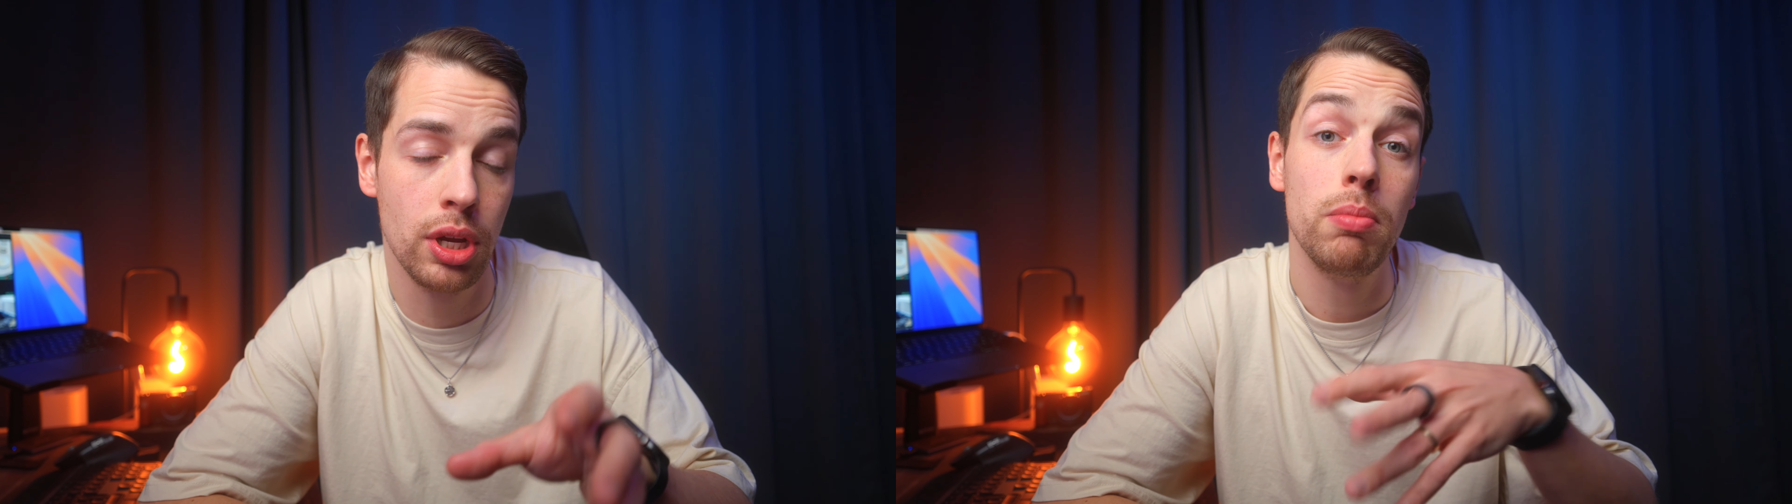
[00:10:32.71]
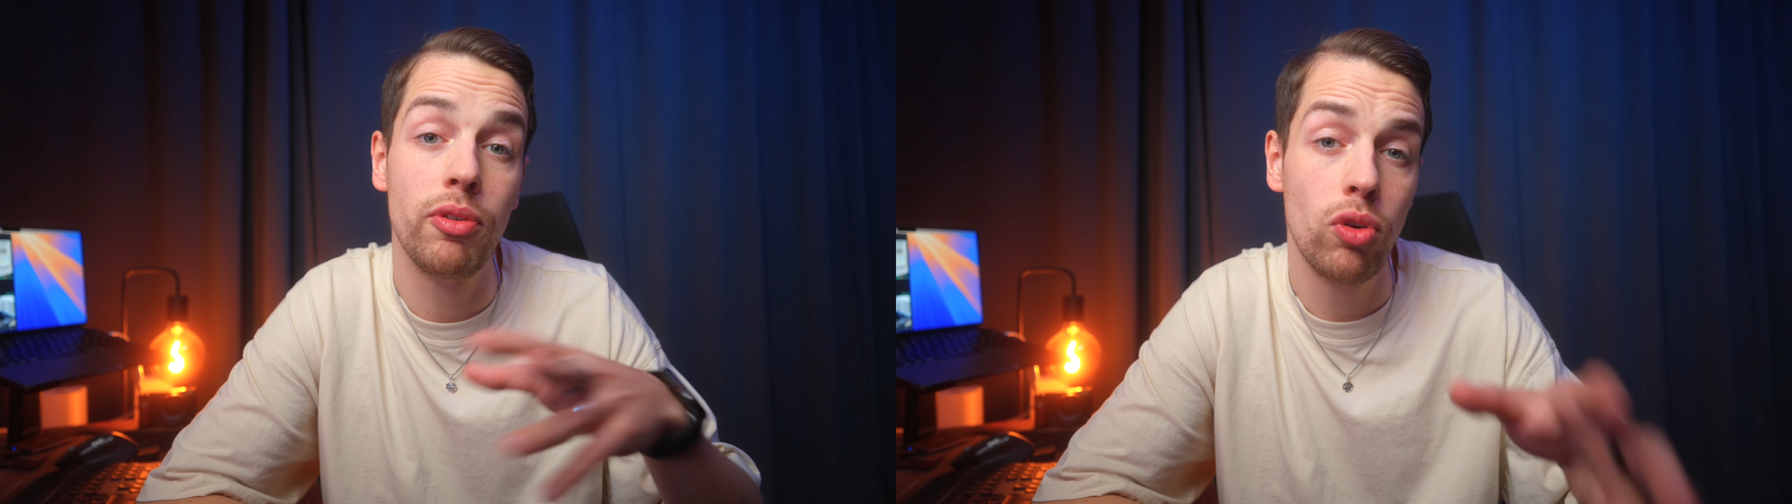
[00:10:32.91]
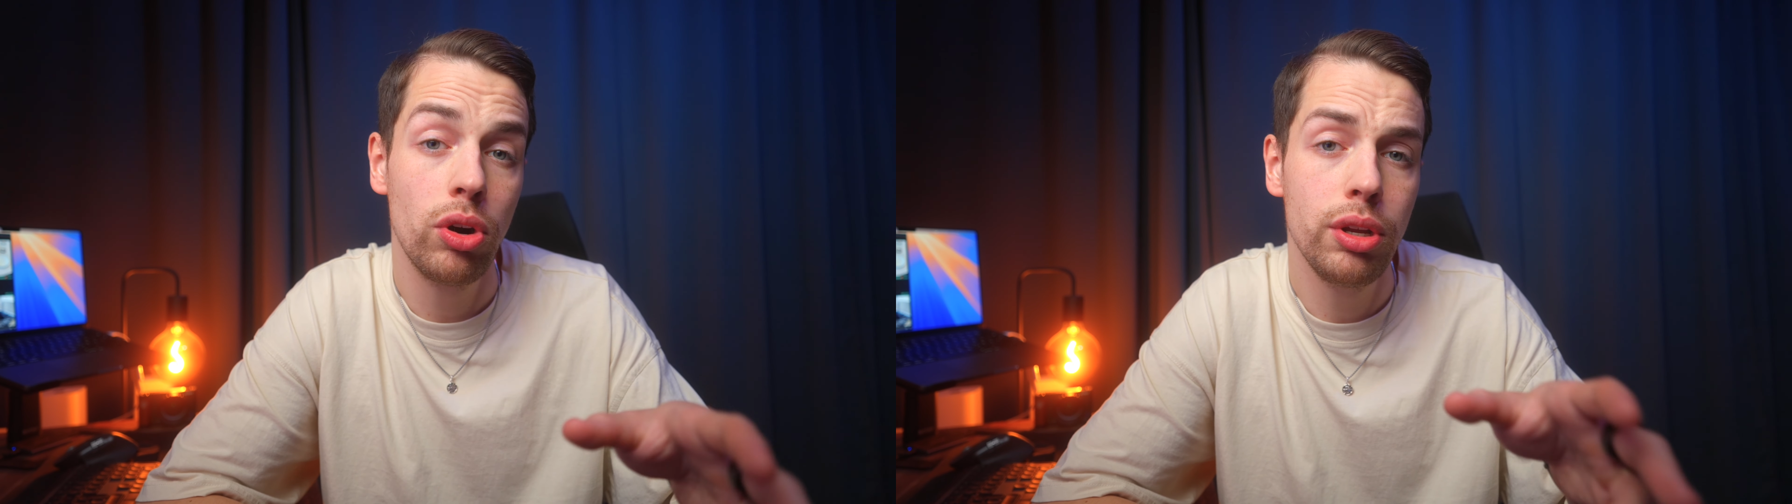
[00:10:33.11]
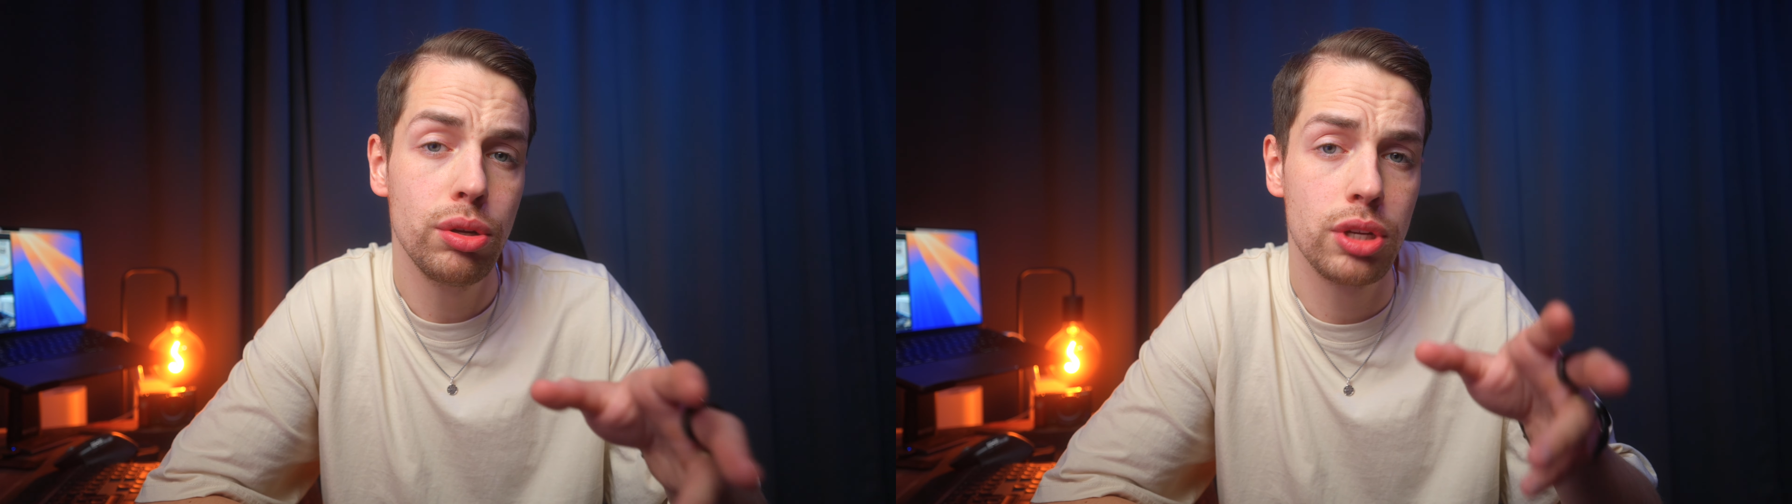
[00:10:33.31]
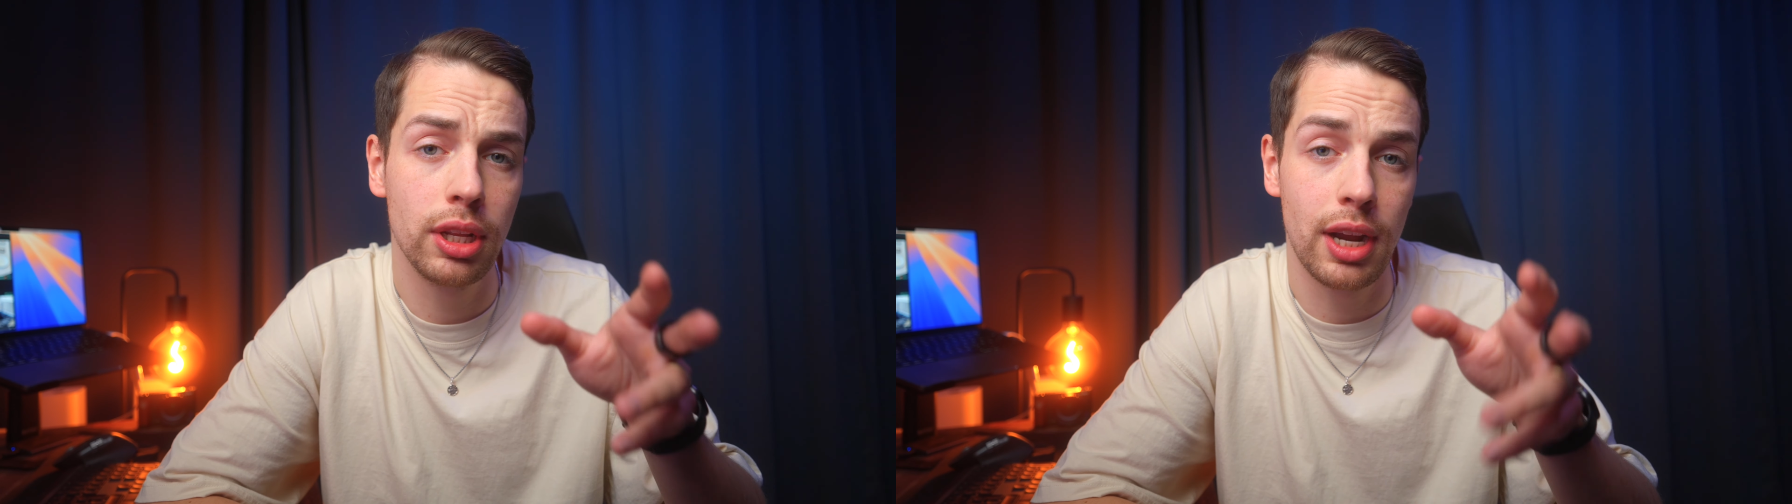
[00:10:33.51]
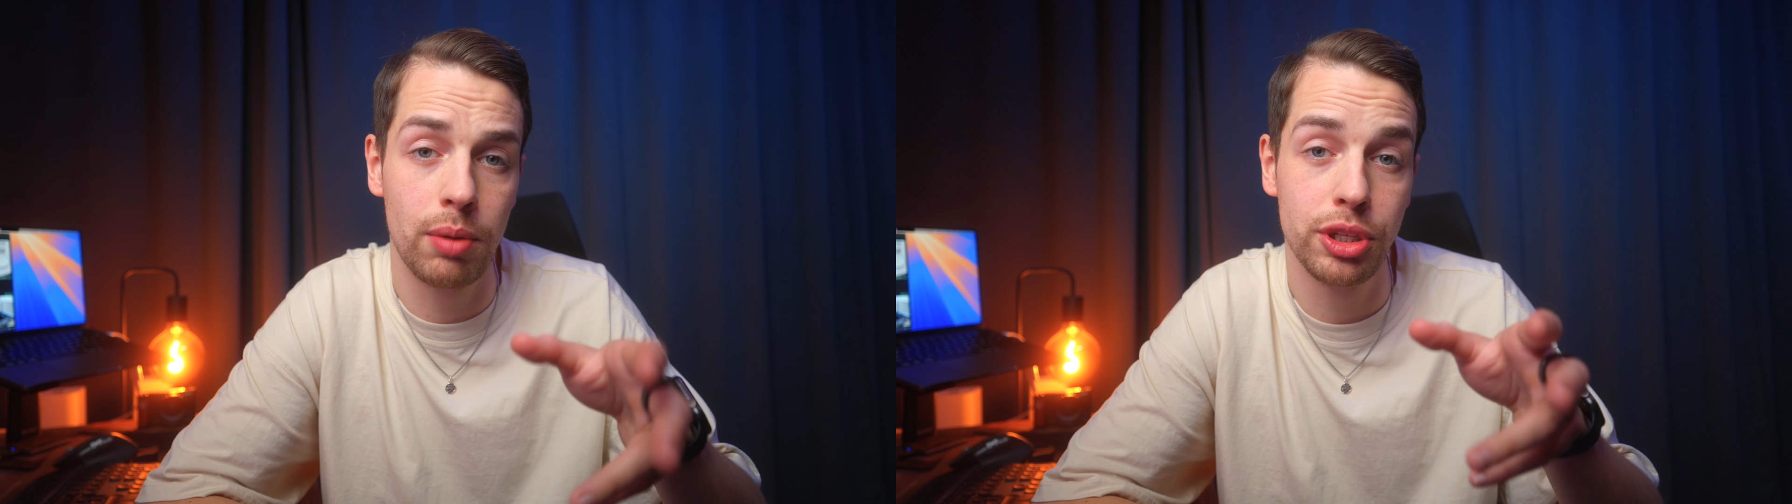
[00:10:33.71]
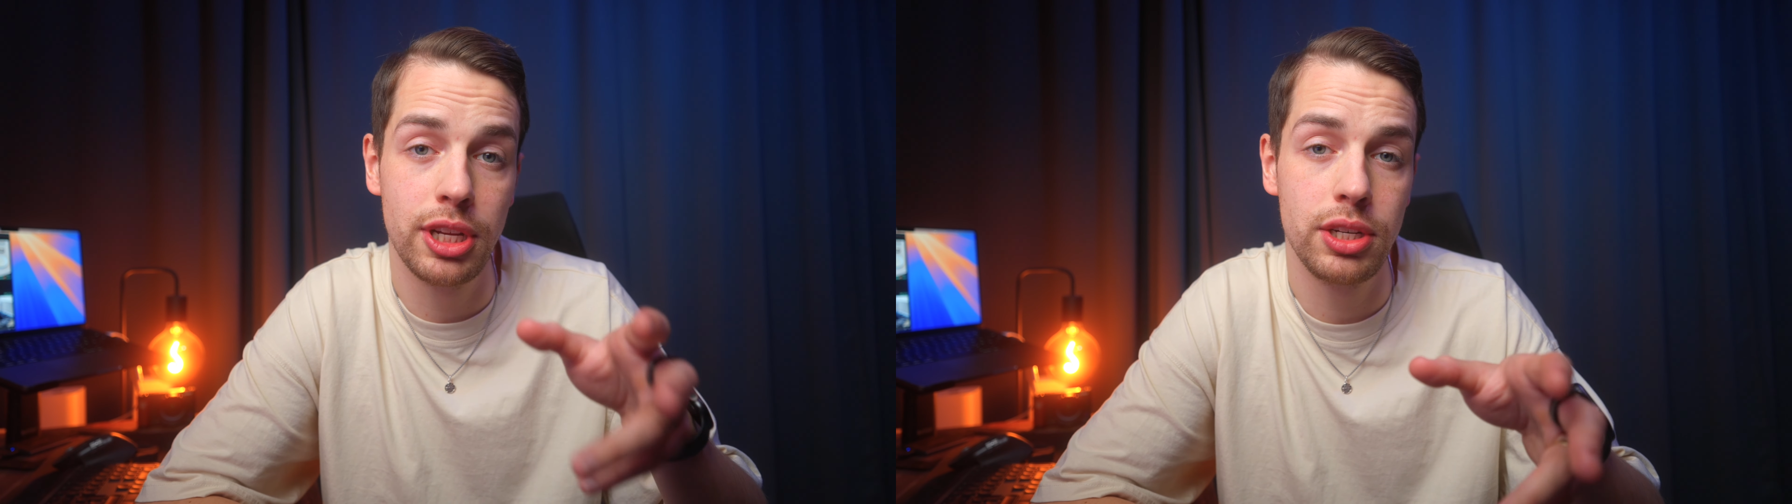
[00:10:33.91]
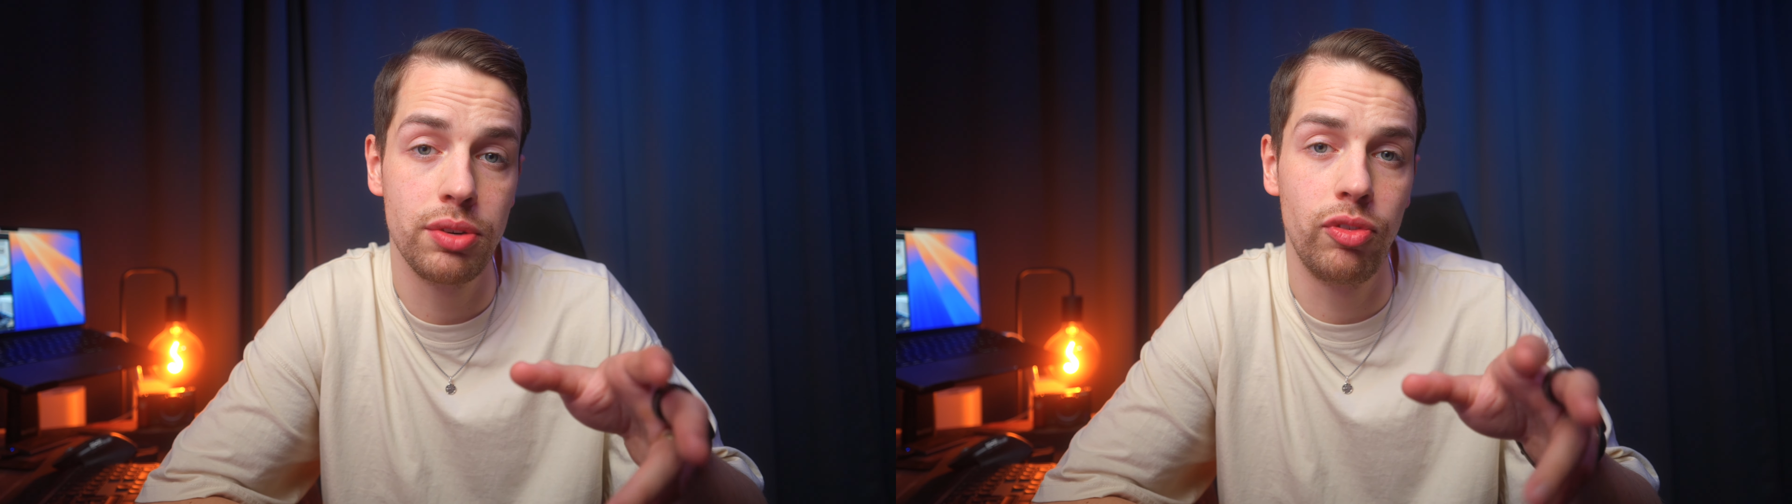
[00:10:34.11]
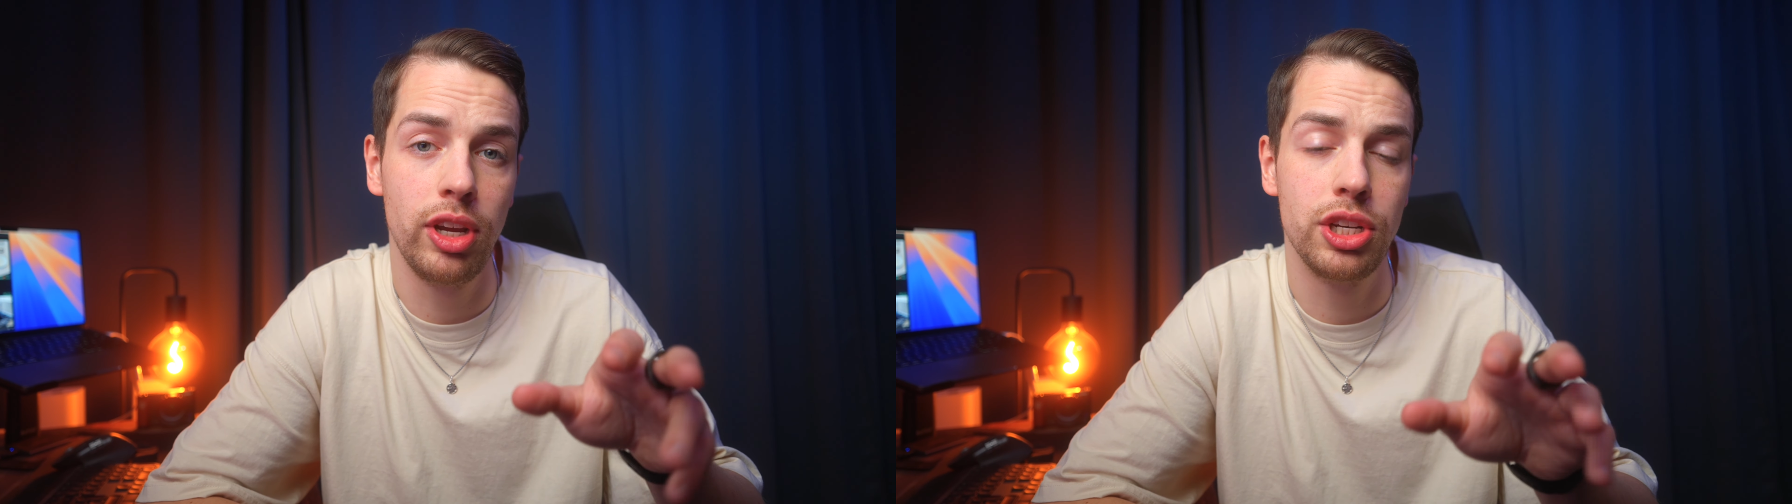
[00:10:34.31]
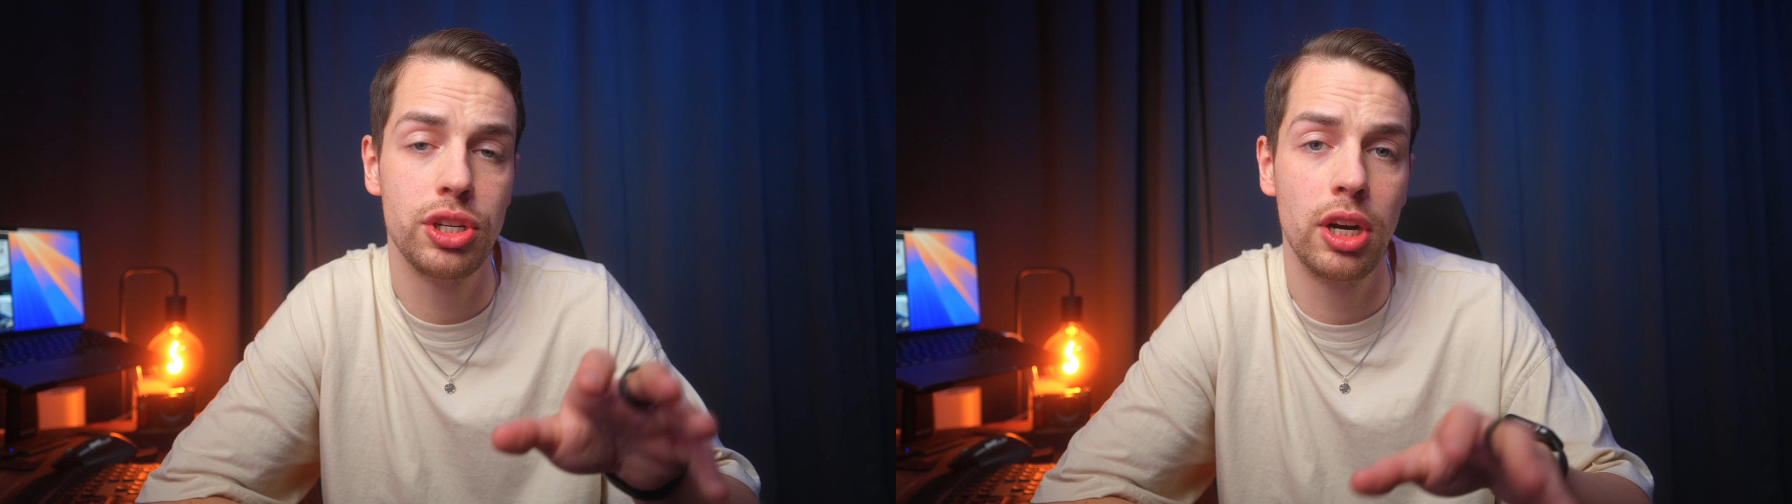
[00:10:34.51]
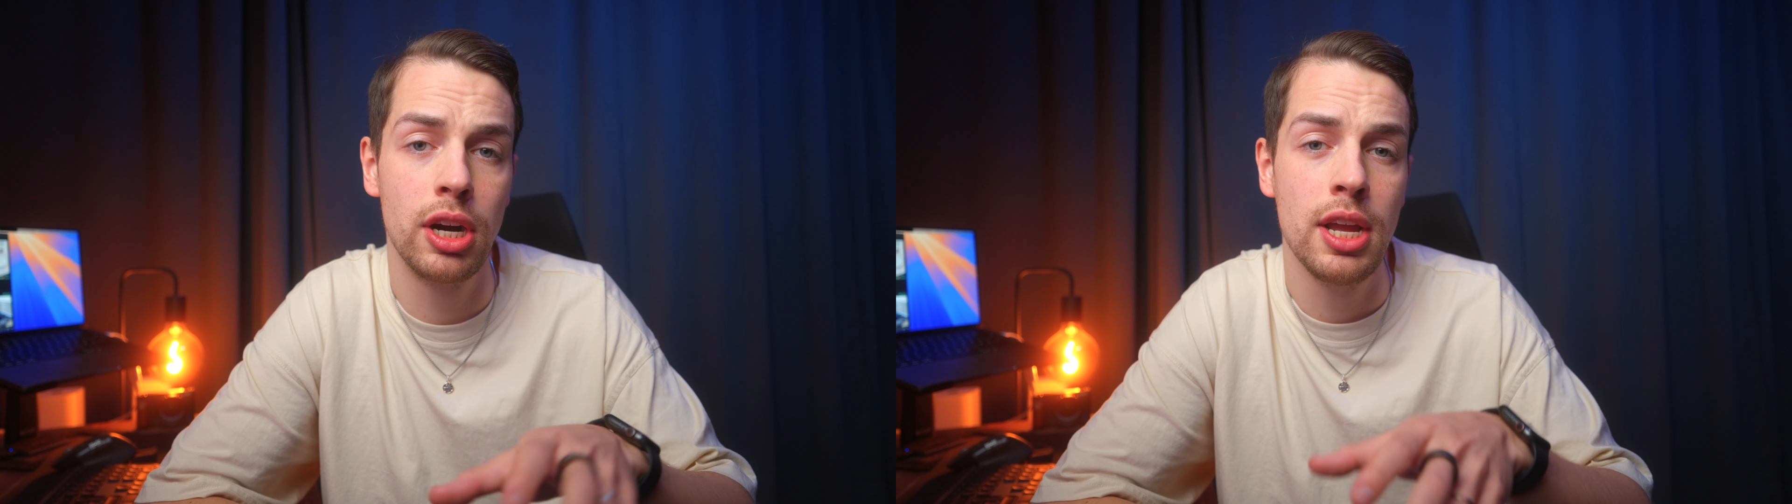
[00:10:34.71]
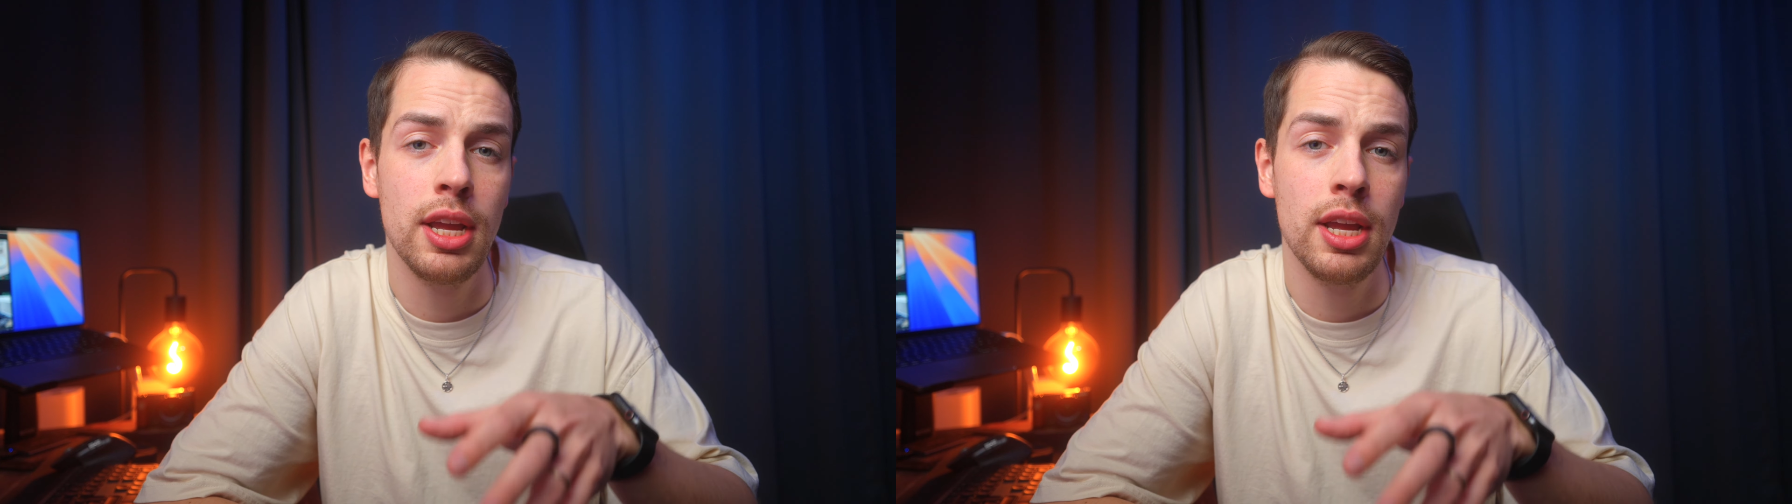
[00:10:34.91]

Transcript: Before using the harmonization feature,